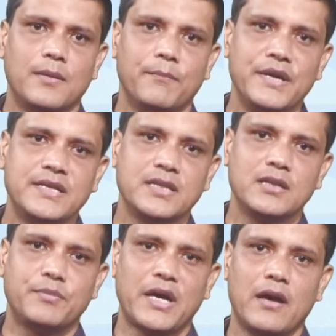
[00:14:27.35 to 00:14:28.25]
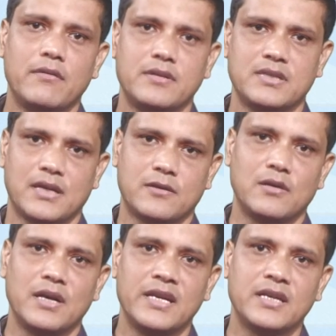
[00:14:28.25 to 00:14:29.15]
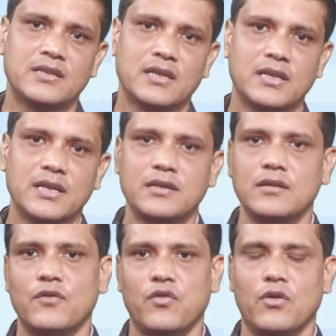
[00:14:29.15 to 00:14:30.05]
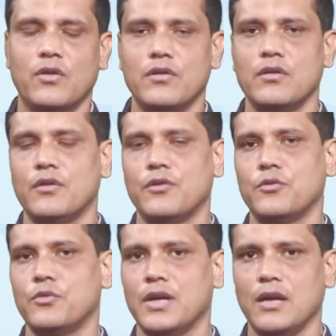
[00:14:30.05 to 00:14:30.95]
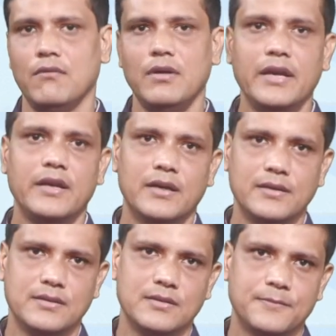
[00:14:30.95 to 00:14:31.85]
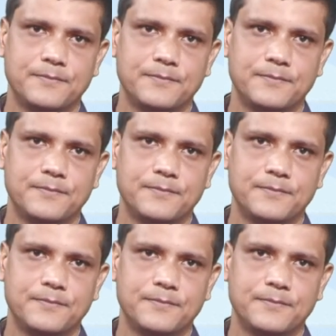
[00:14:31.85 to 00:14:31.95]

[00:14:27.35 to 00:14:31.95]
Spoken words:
meeting priority sector lending target for rural areas.